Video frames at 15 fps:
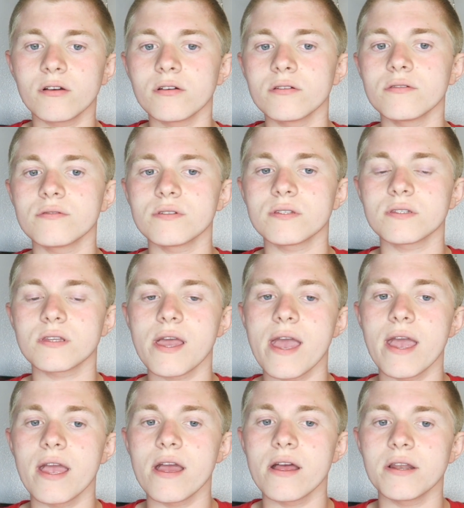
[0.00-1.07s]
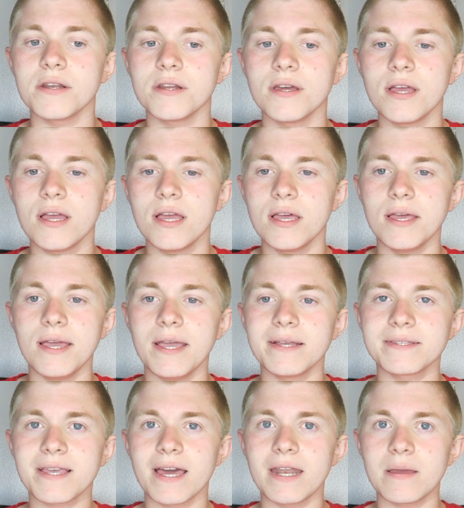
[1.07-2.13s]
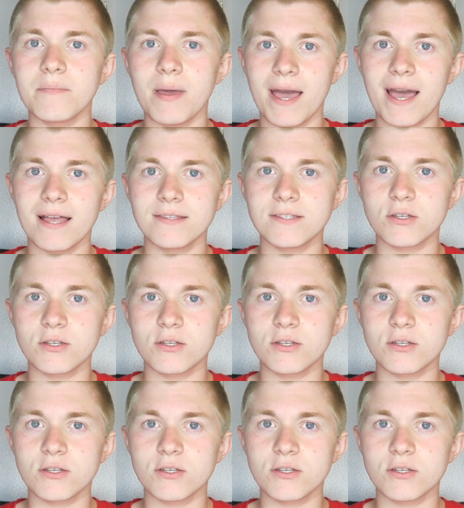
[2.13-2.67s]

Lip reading: hers and it's getting bad,